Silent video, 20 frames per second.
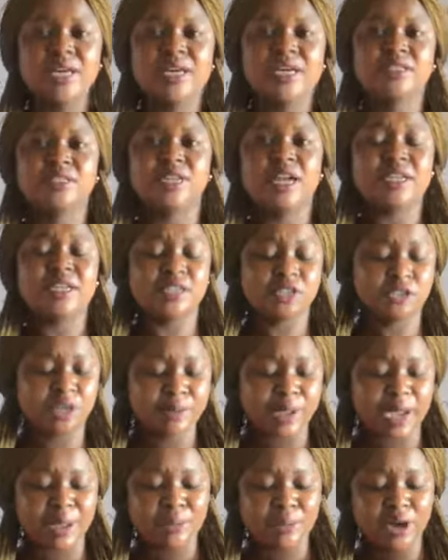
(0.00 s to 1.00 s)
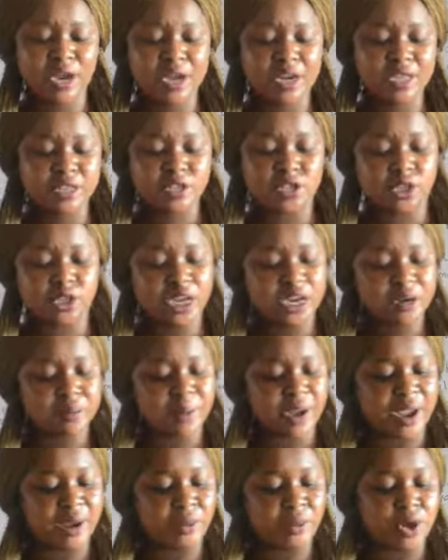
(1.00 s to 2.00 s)
Sterilization by boiling is done
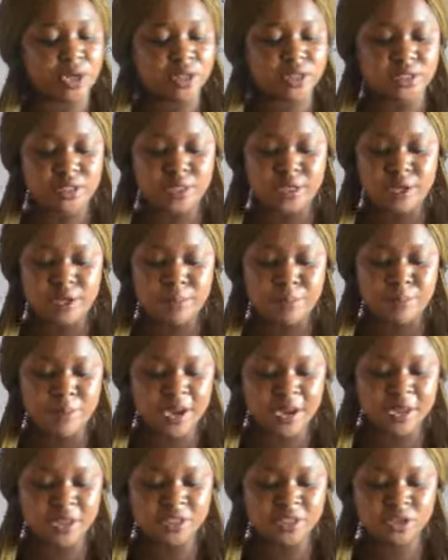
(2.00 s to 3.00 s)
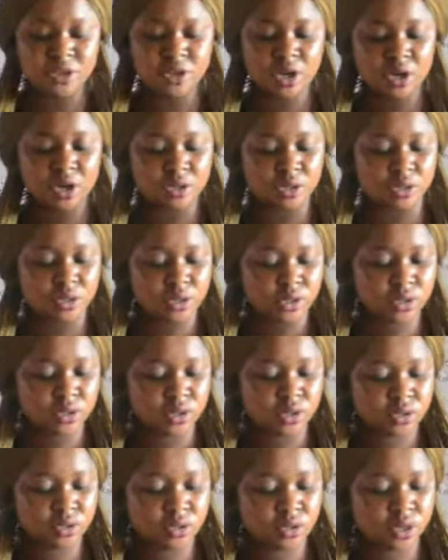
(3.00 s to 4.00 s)
by what? Is done
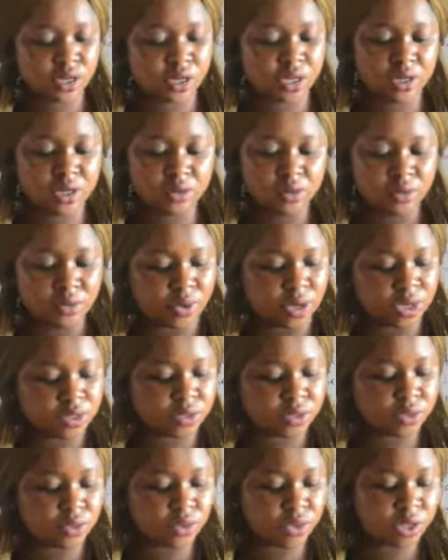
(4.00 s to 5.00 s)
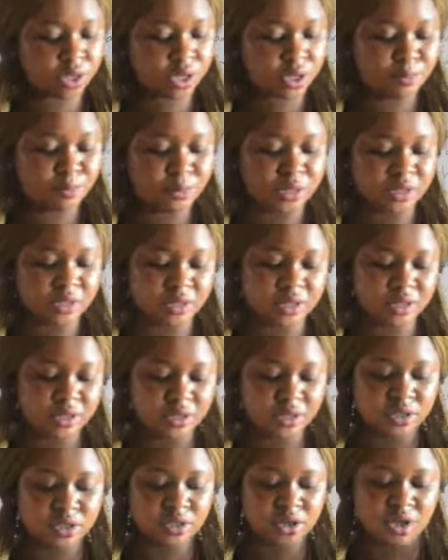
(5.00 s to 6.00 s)
to kill
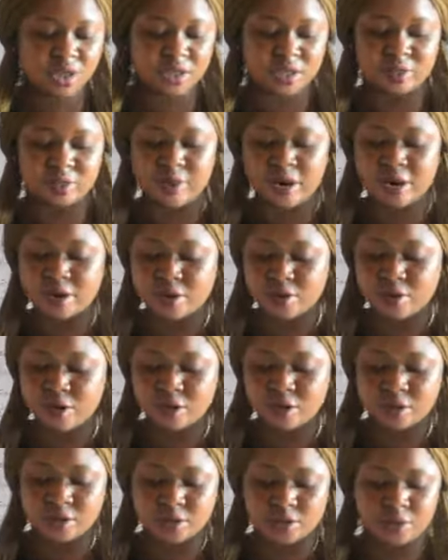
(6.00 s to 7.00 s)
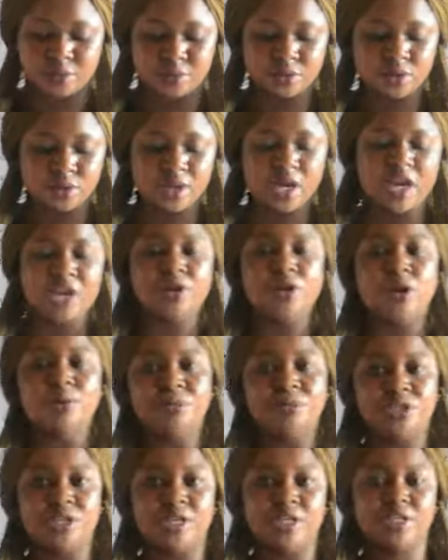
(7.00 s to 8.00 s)
diseases causing microorganisms on an
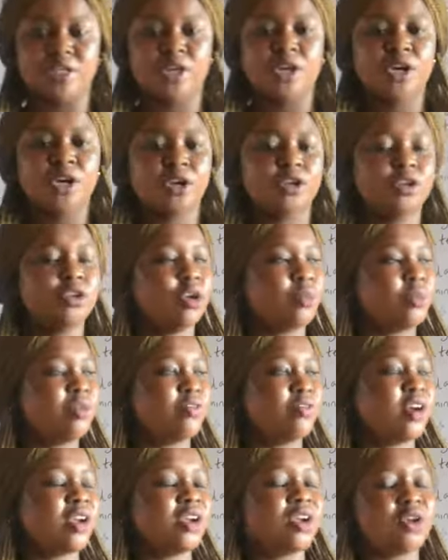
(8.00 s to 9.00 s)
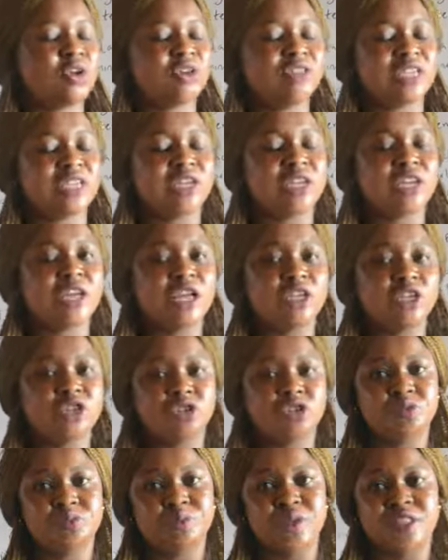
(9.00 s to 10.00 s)
object. Before you use any
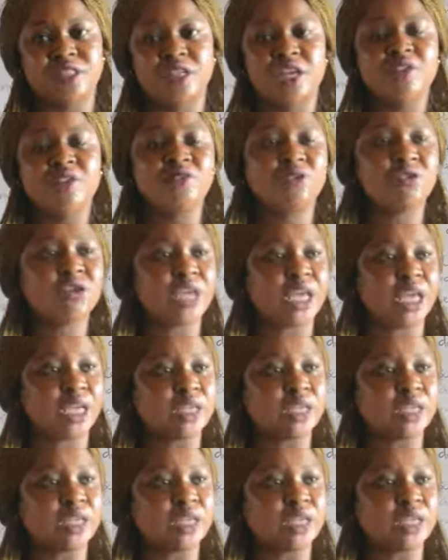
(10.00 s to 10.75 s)
instrument, even